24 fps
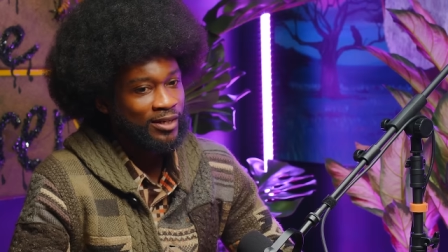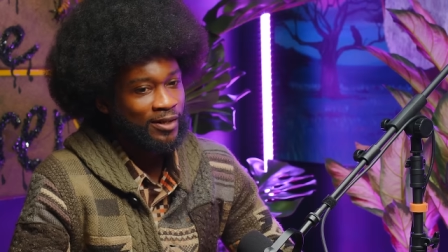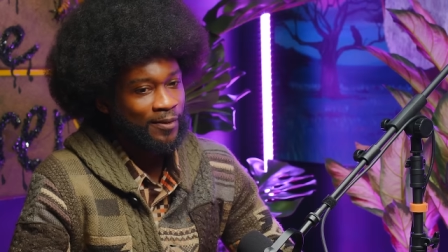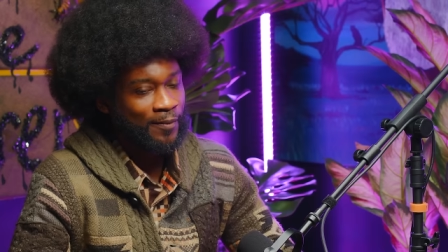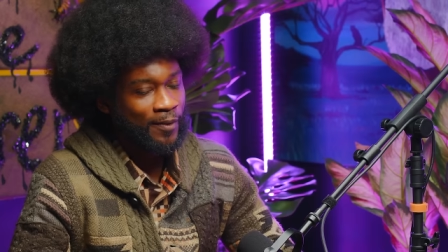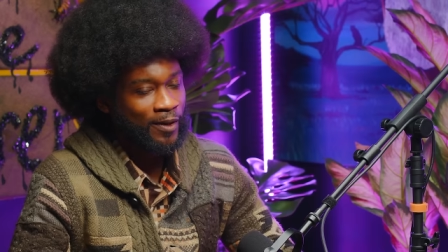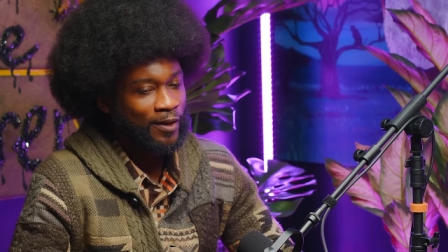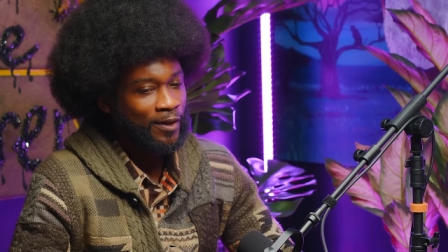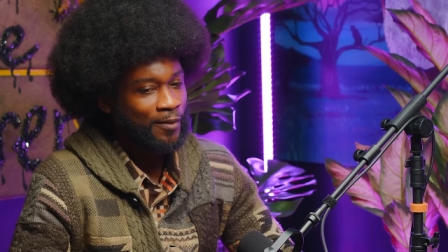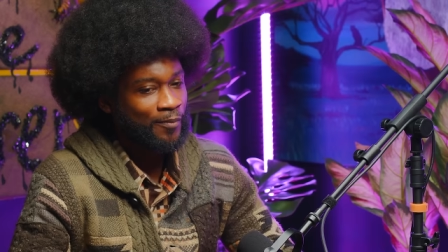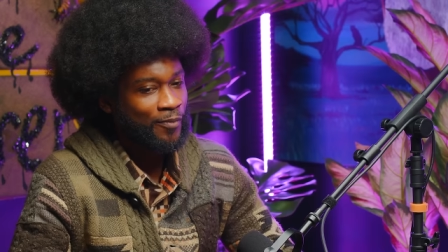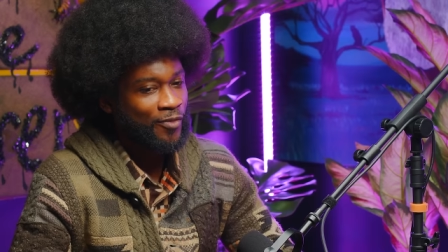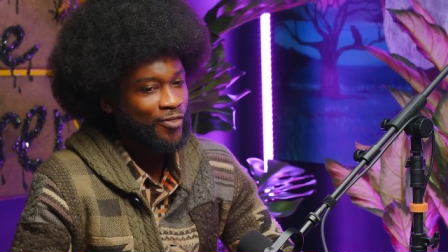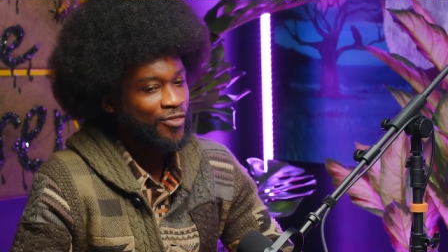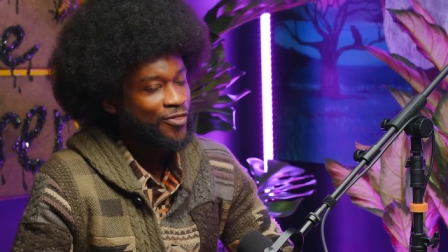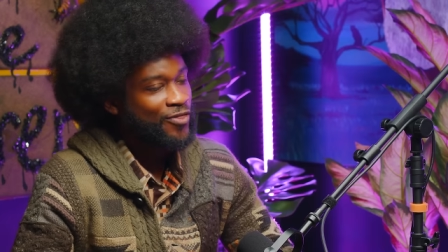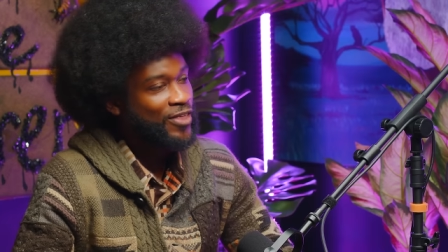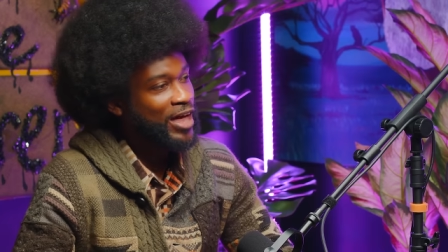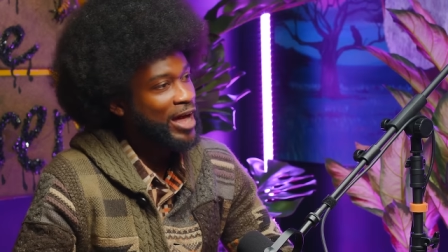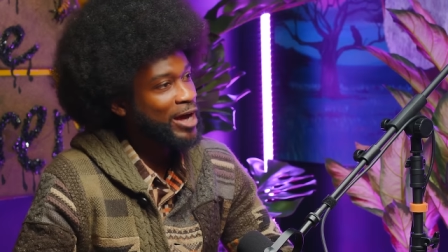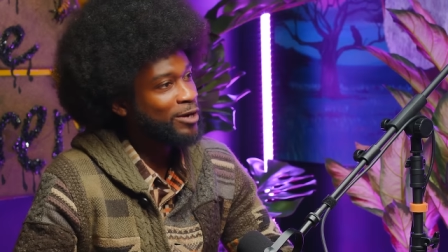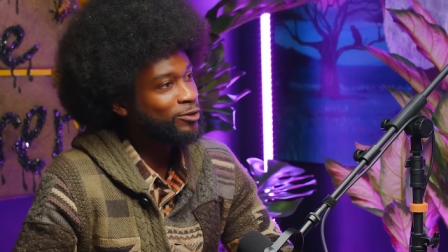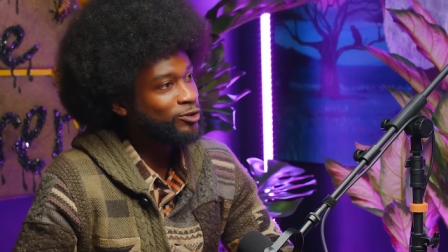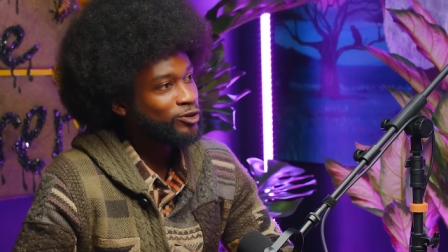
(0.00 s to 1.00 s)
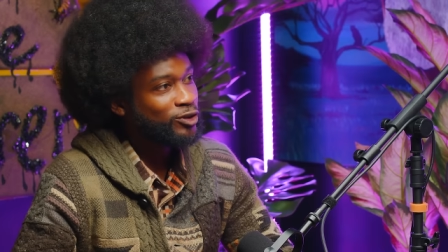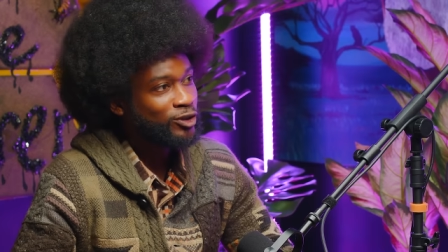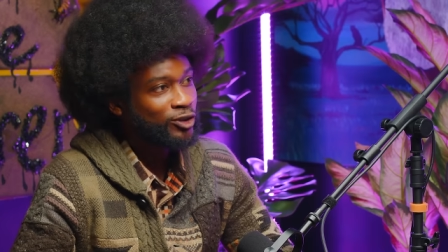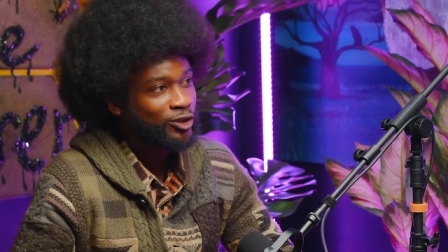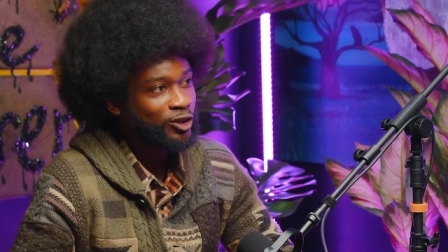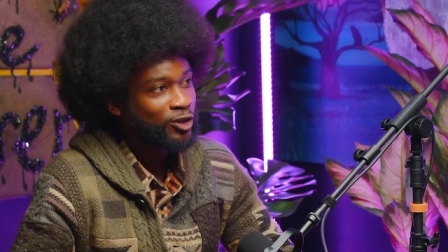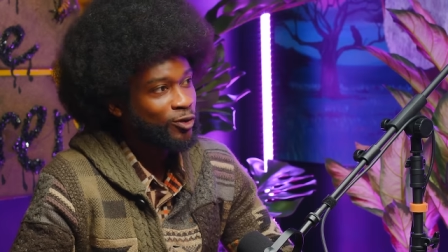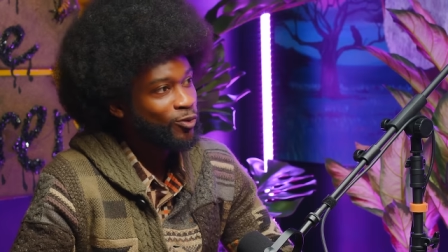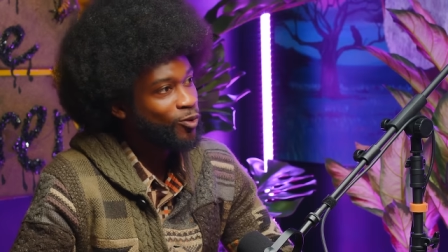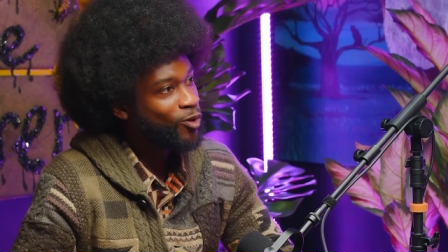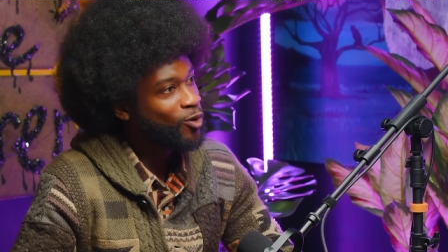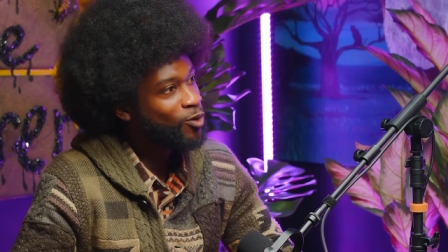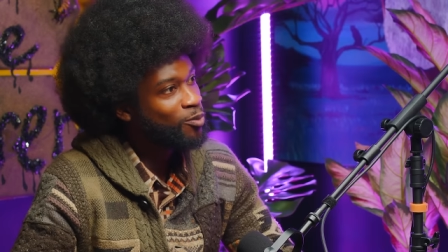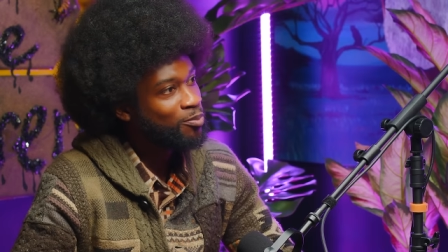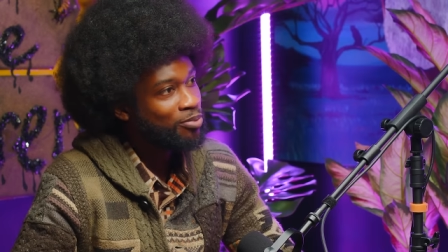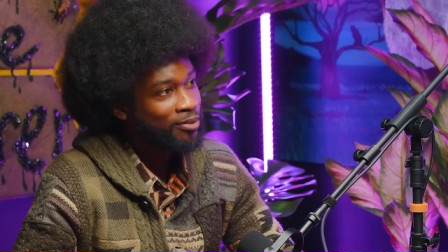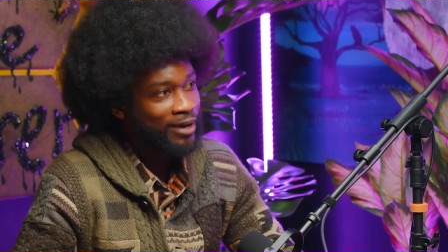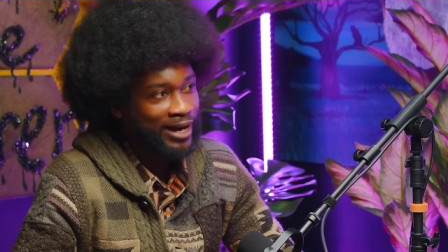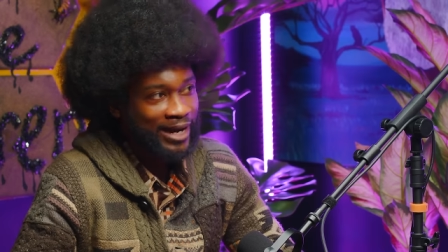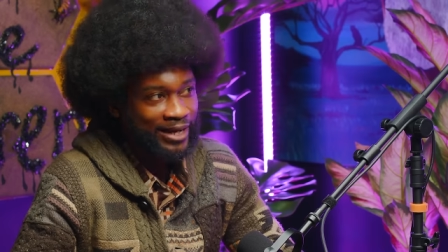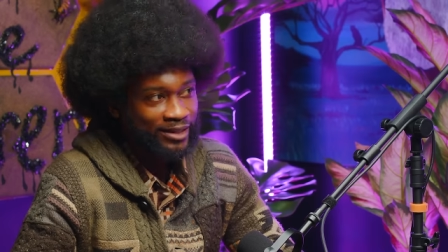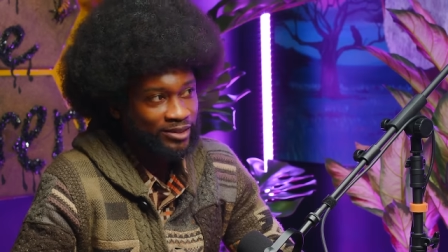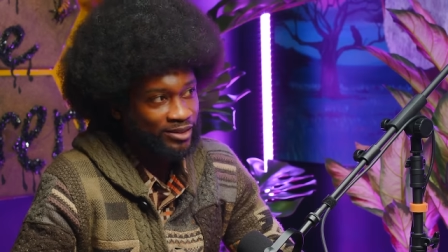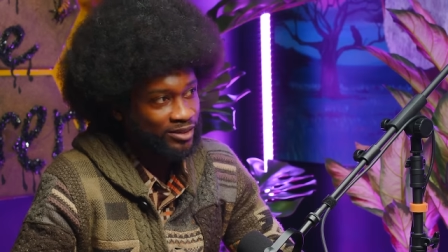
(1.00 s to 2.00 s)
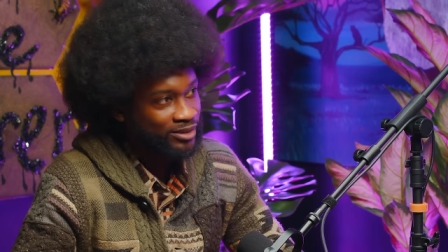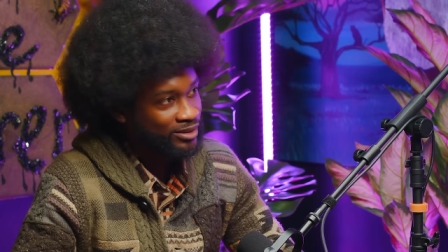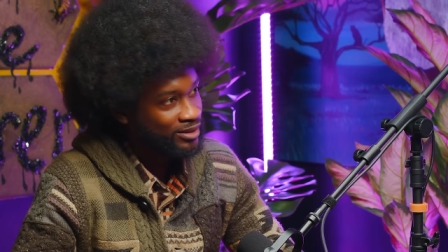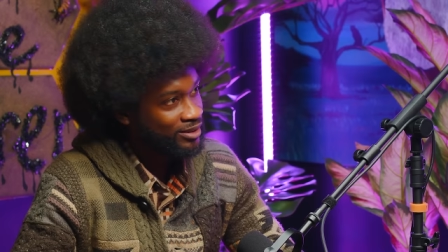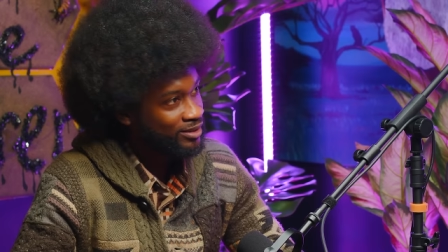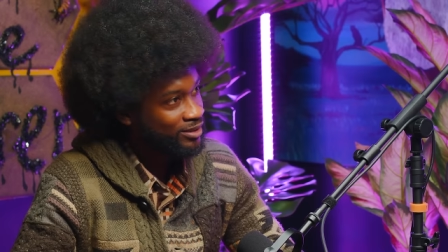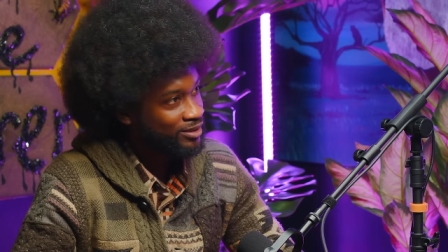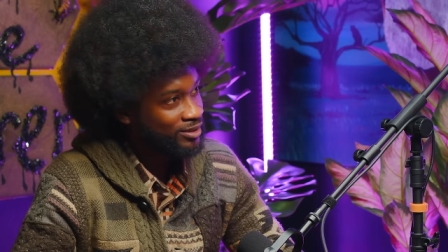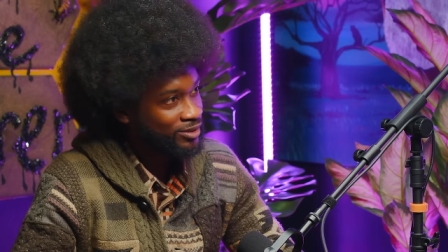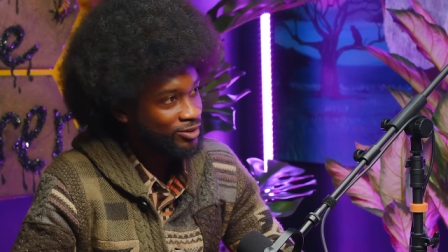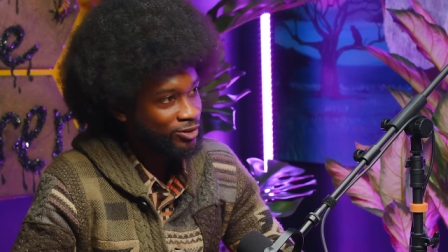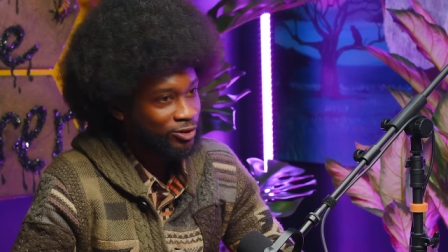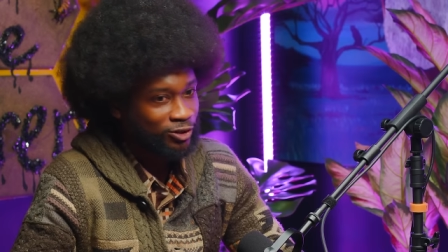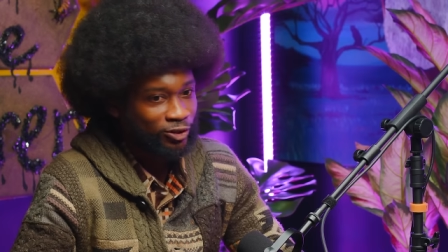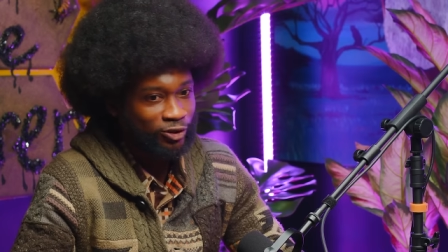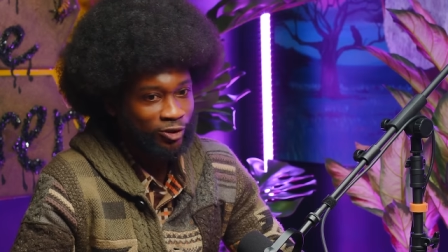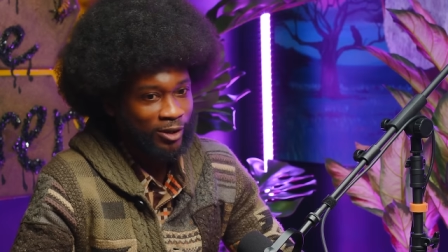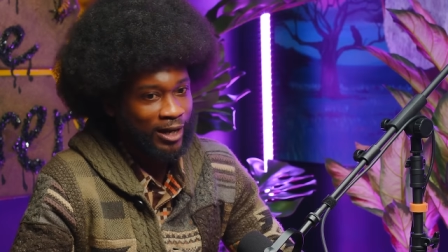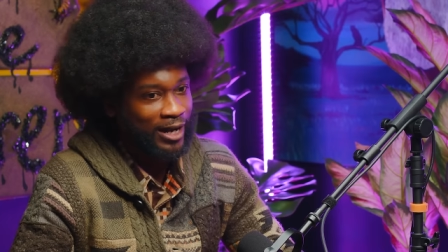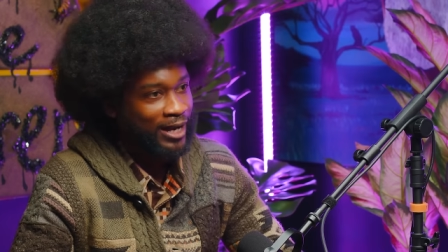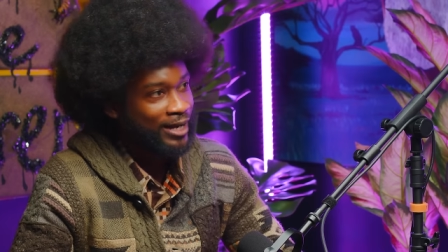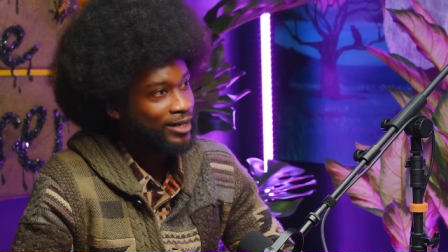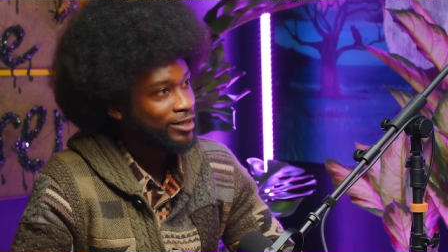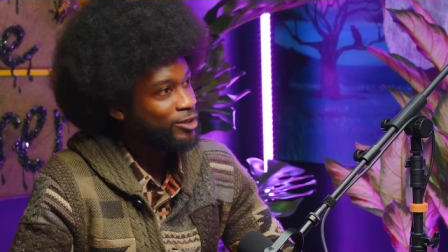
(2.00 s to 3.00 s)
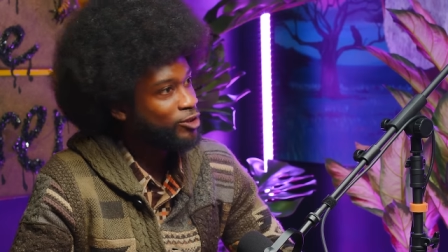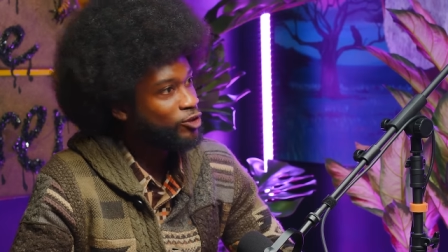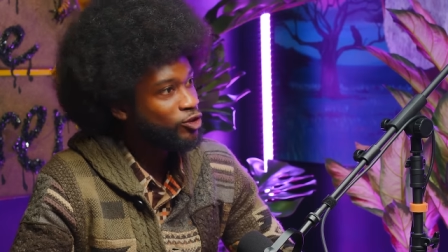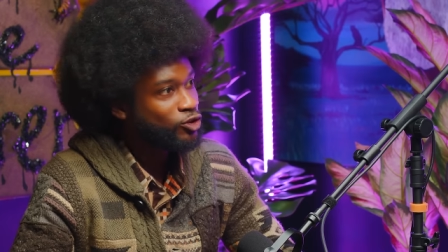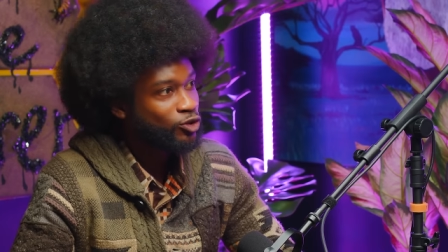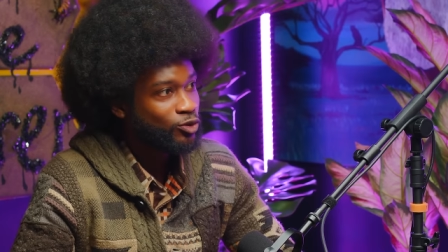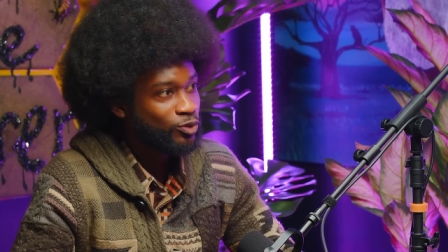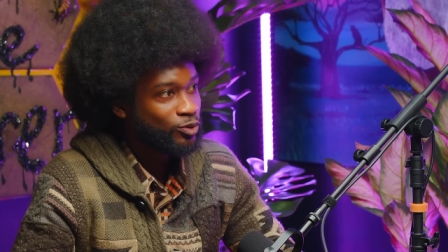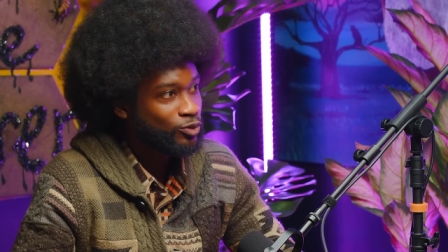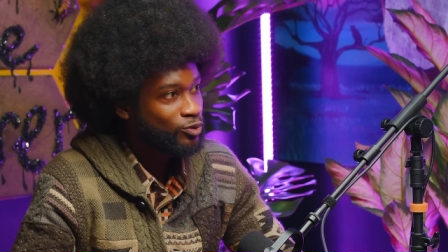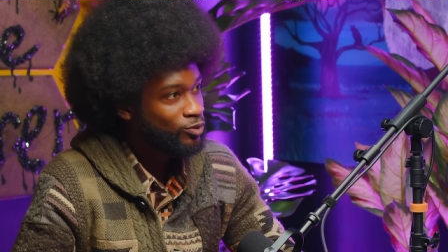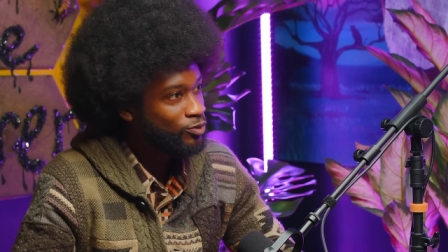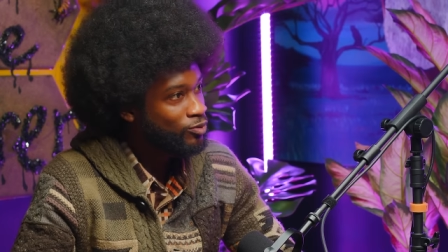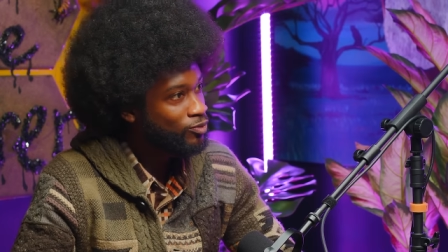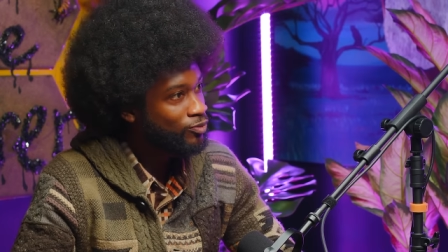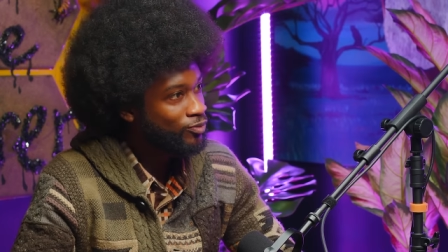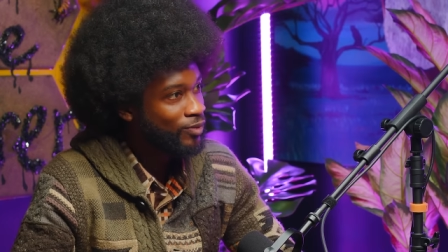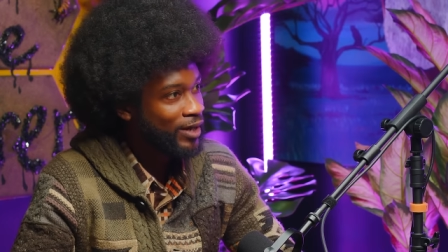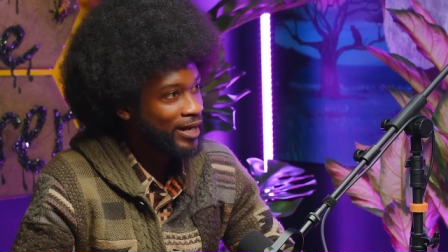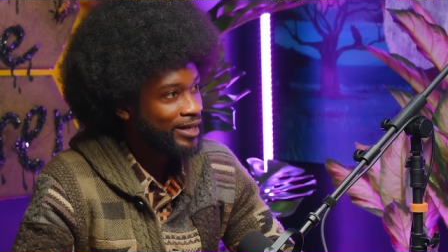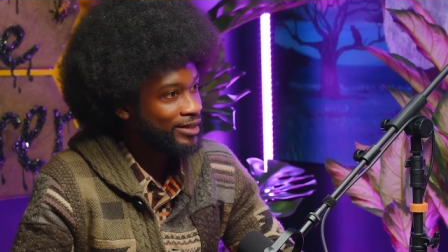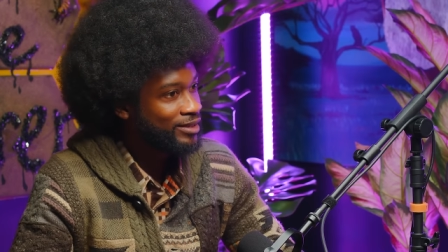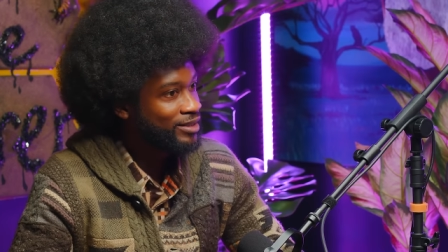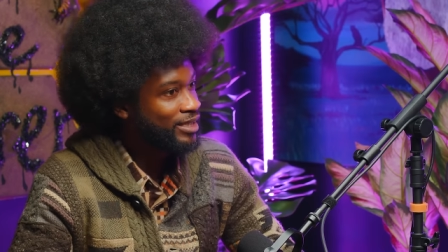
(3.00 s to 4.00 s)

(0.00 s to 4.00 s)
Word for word: 1,000-year-old practices, tried and true, right?